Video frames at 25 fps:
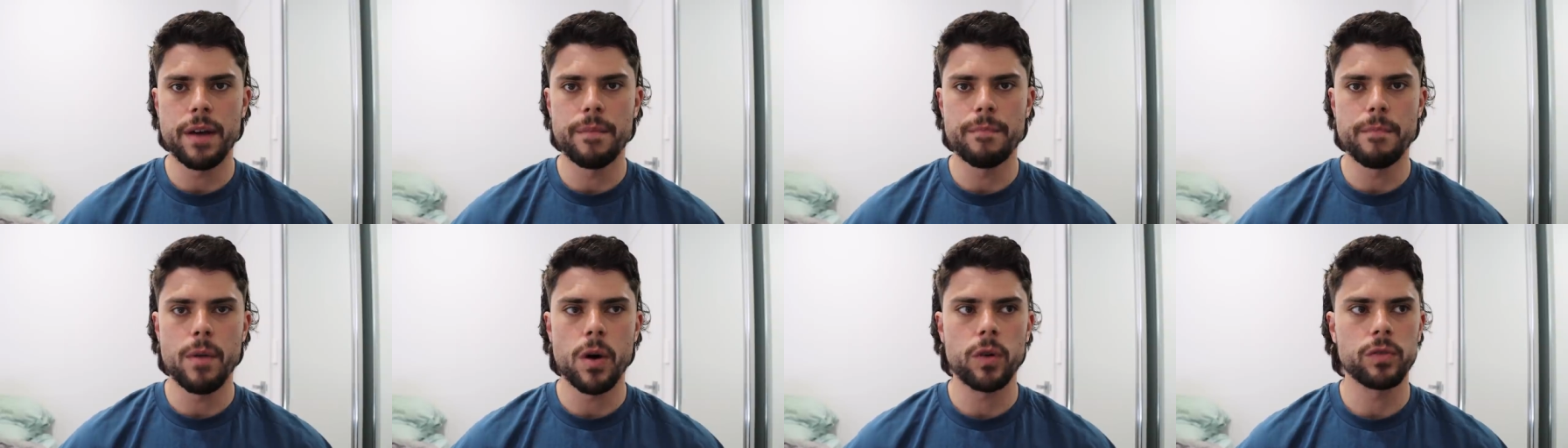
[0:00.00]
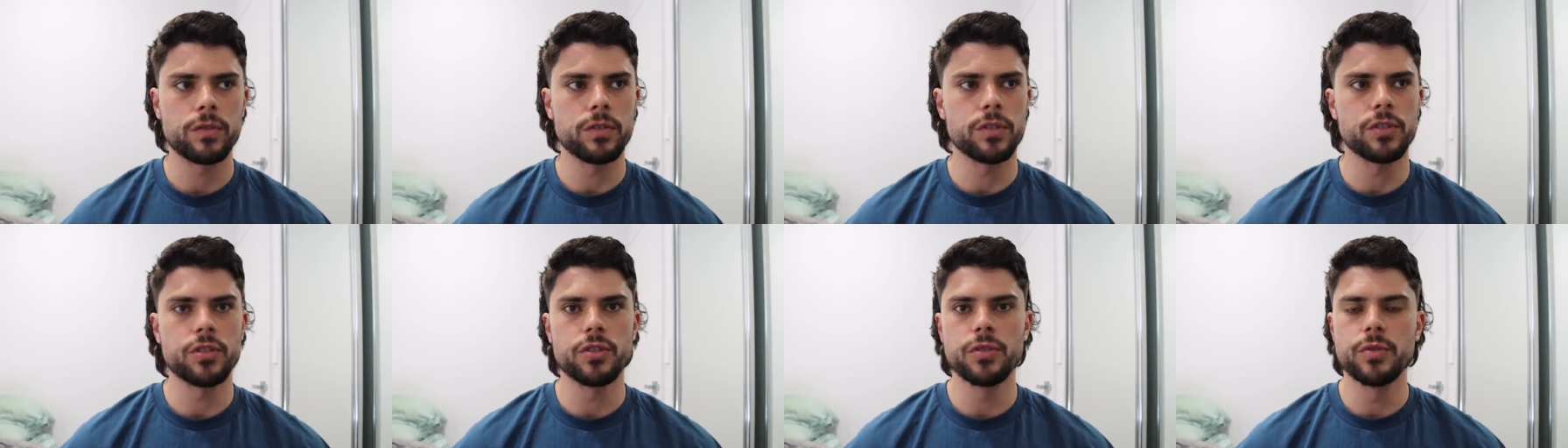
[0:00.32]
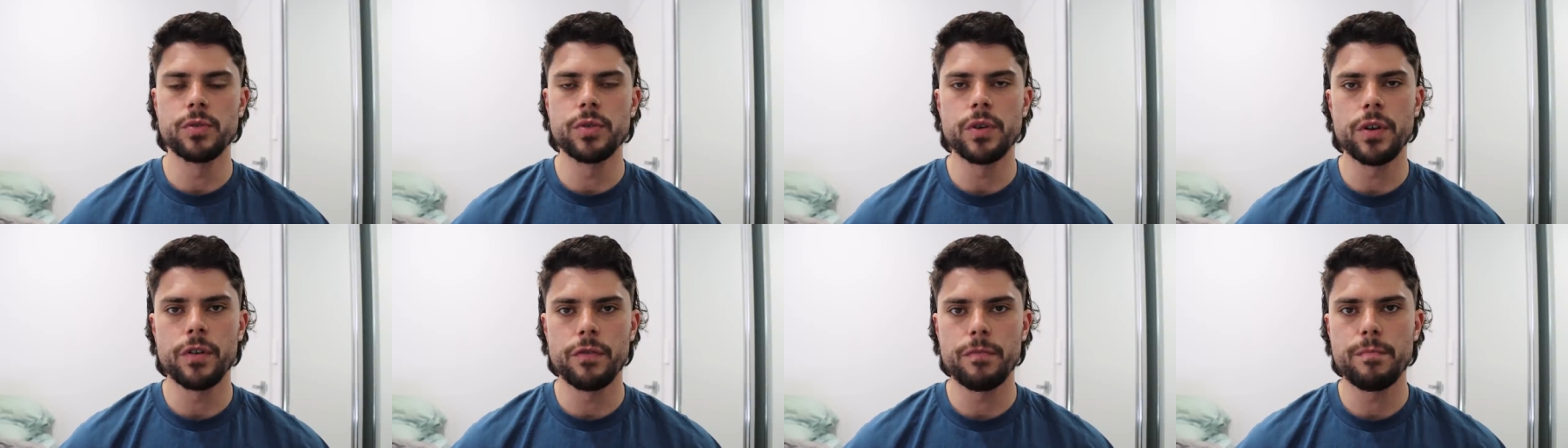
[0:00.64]
a
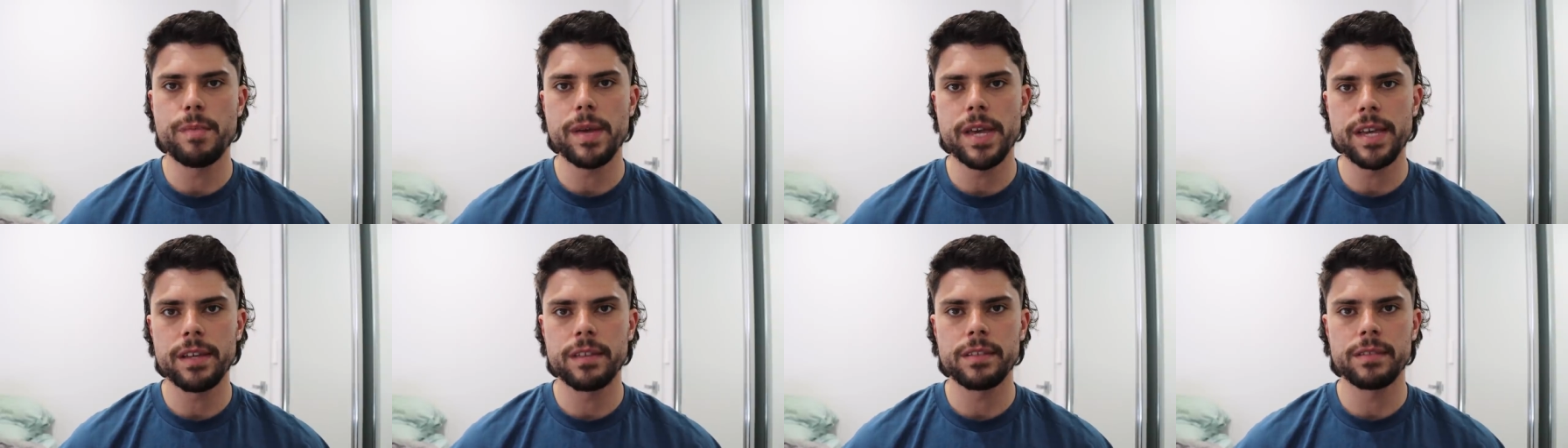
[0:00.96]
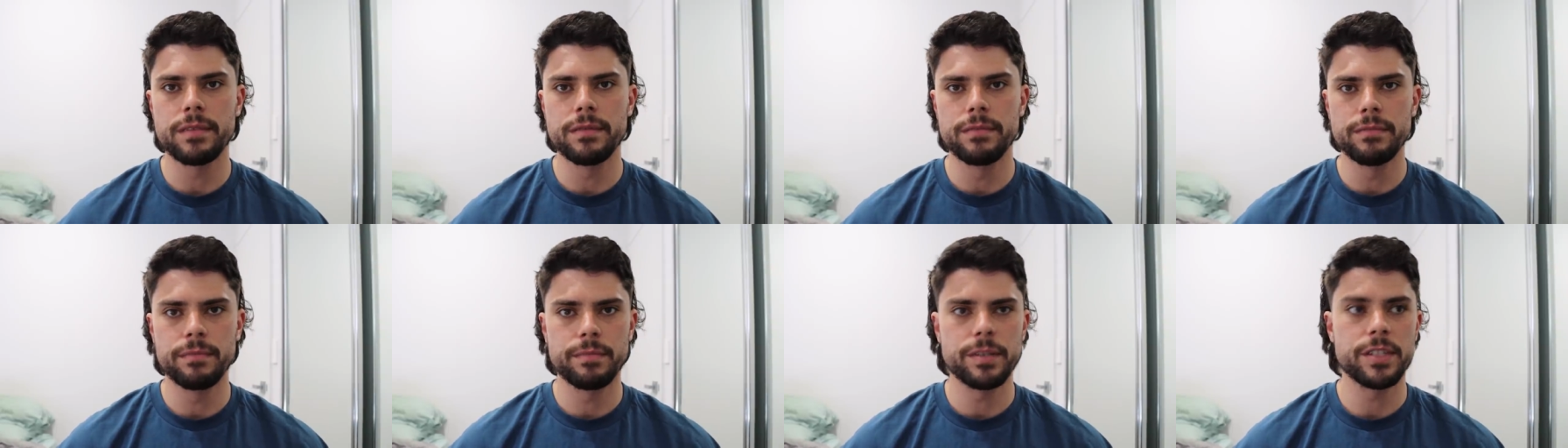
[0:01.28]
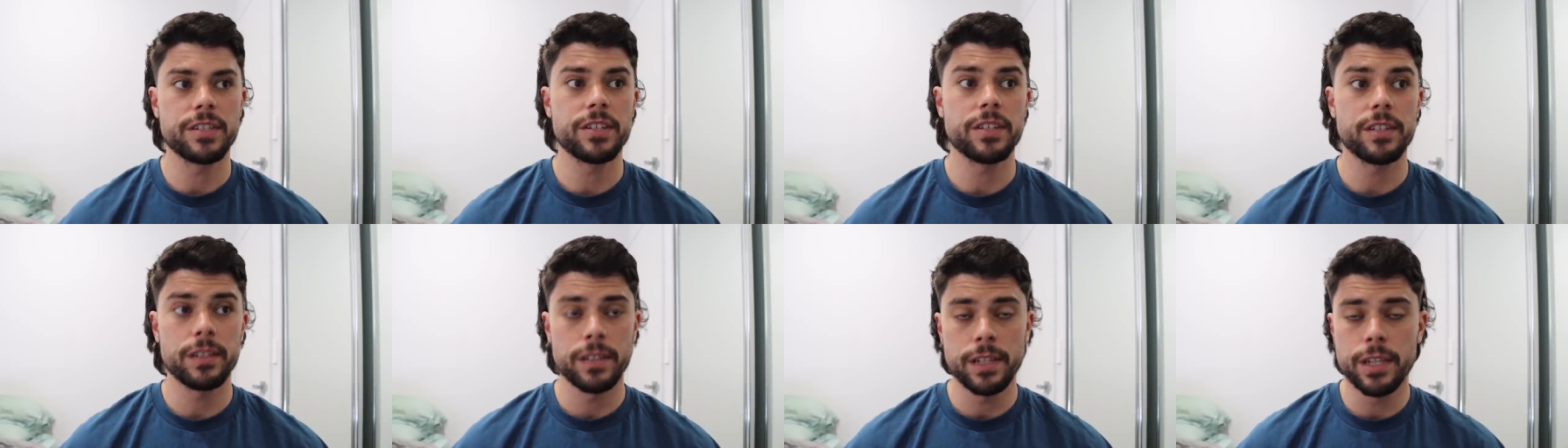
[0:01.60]
multitude of picks, and
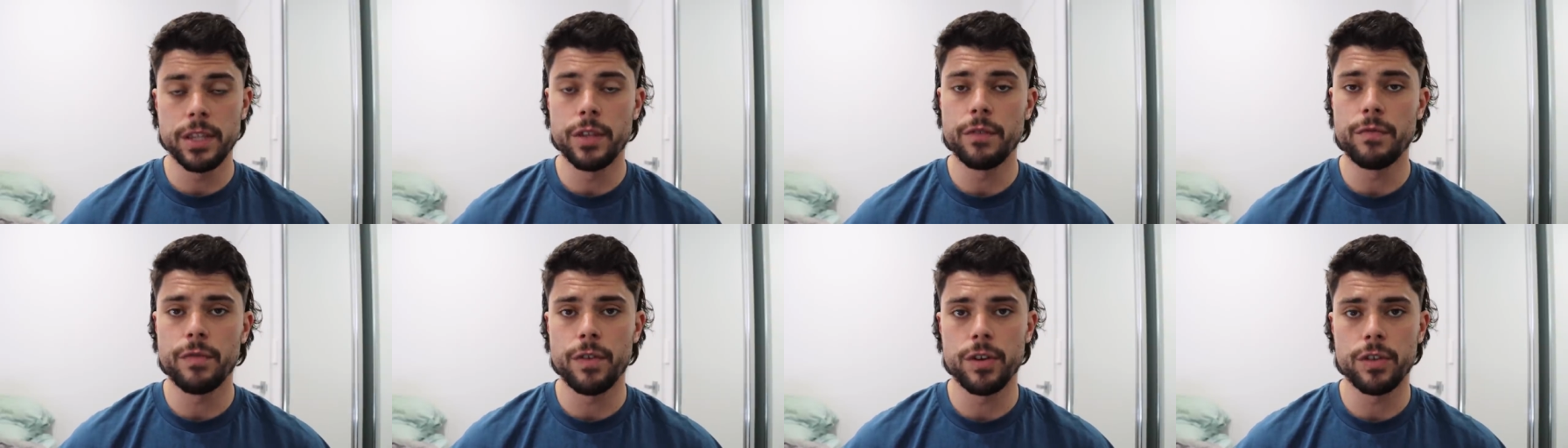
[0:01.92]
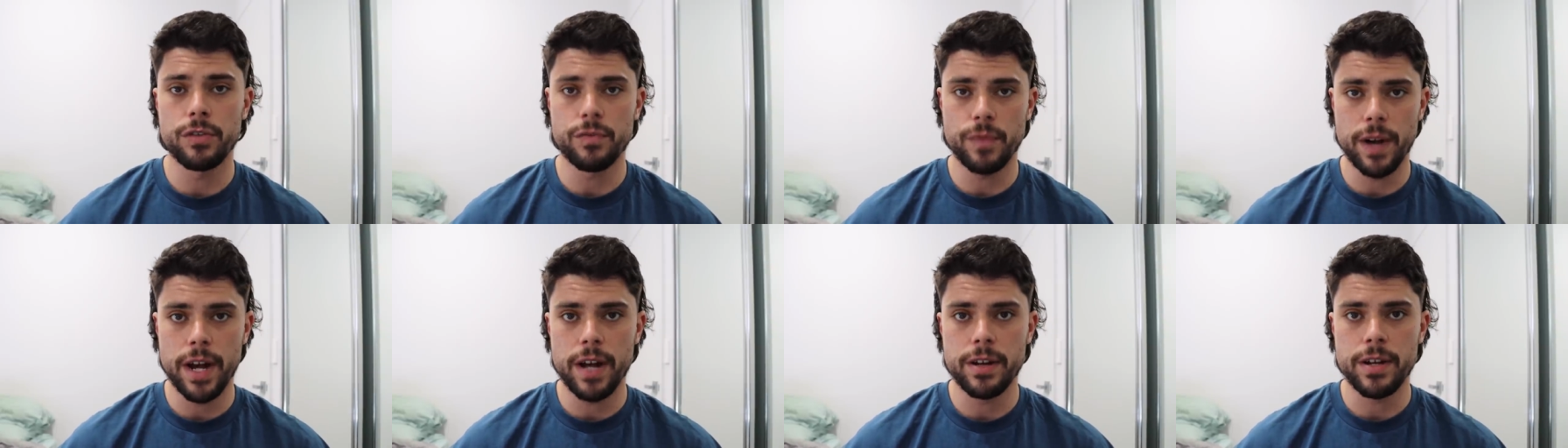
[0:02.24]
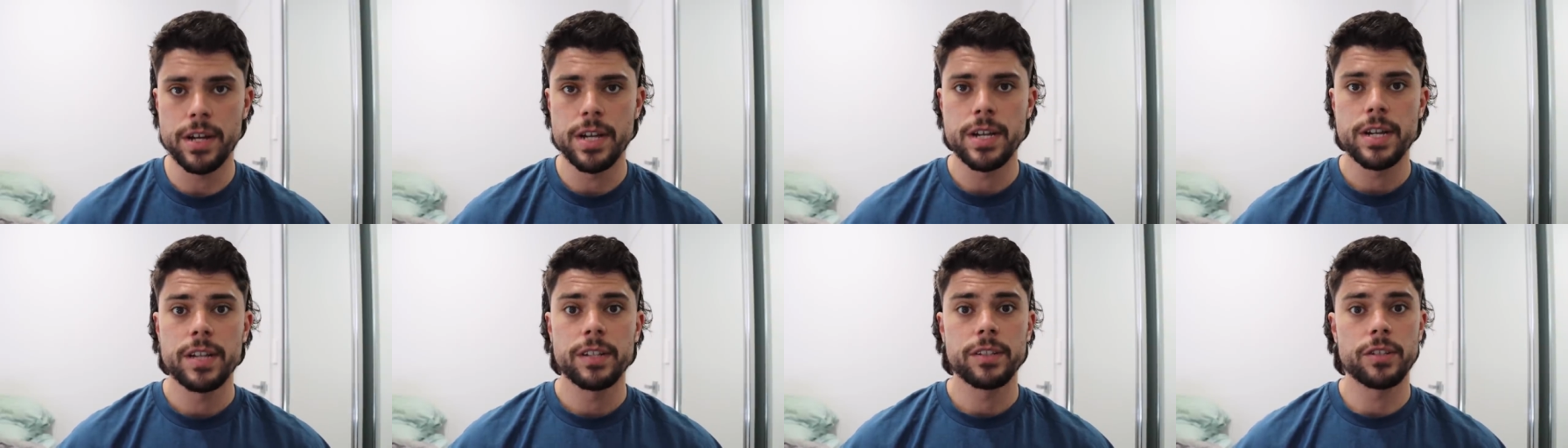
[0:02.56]
particularly in the first round,
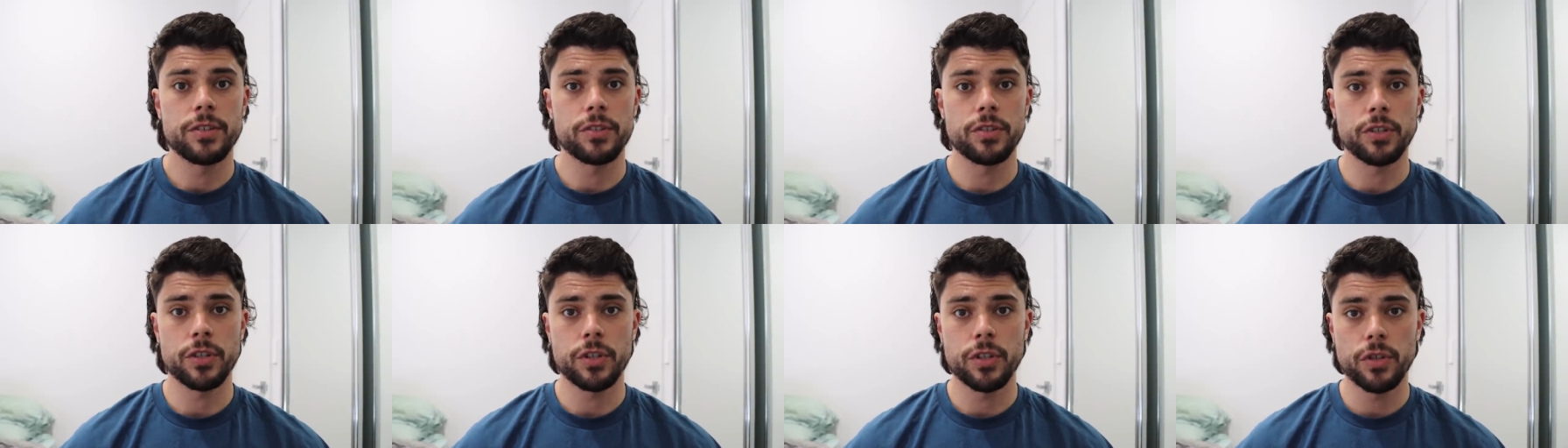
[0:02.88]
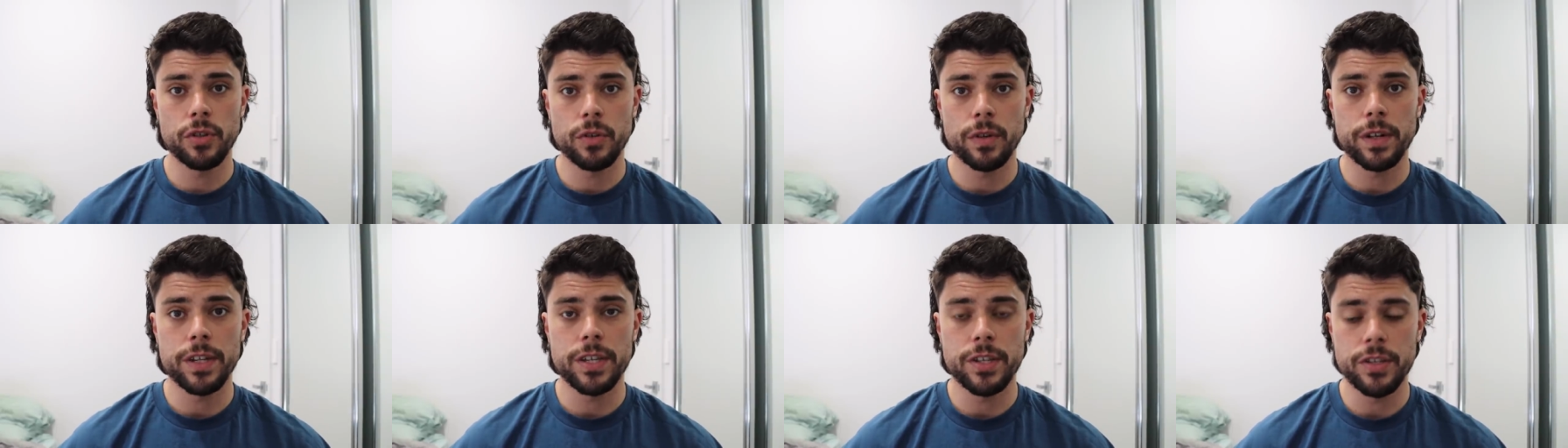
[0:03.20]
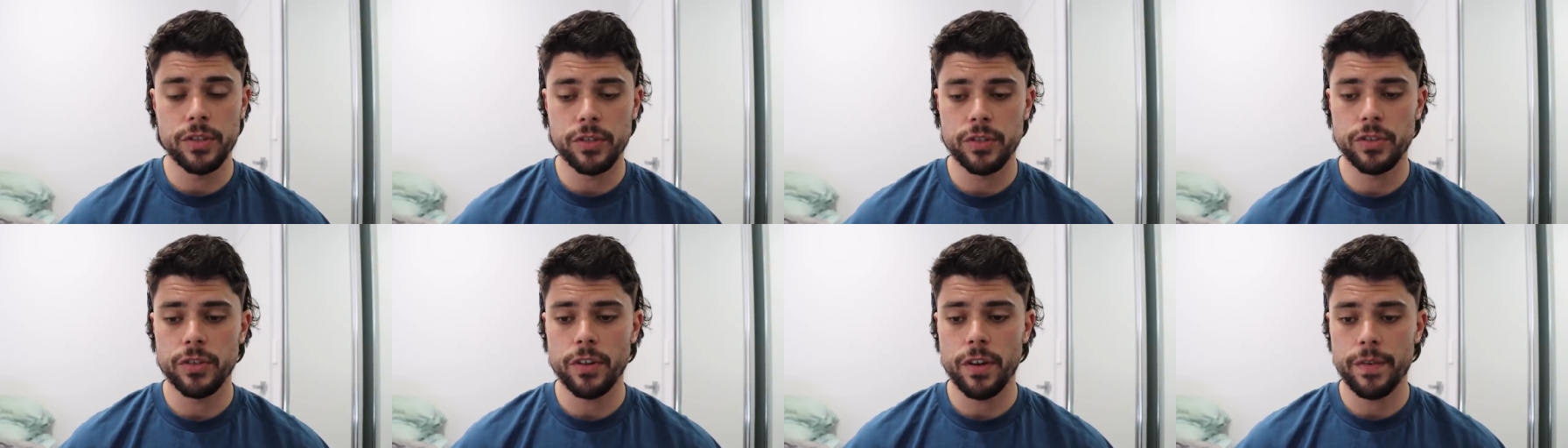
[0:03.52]
to secure
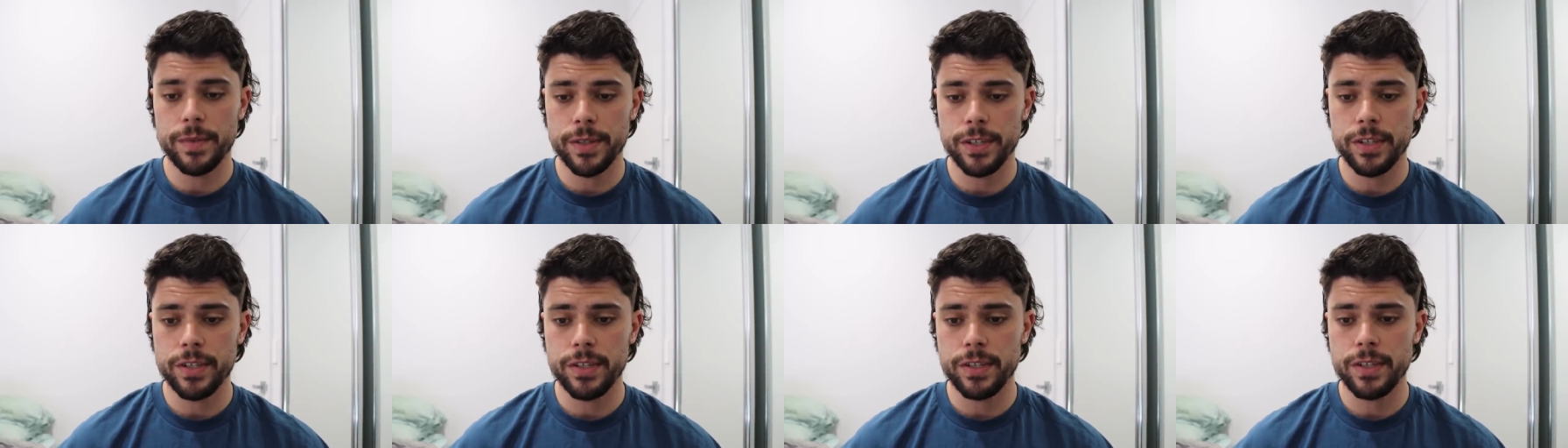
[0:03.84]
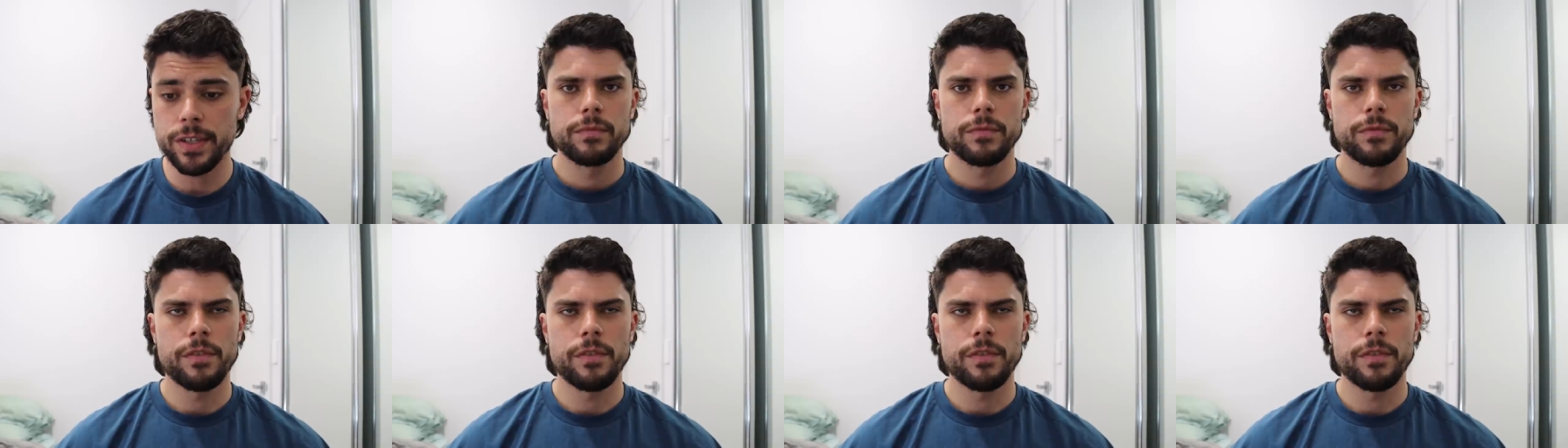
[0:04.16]
his services.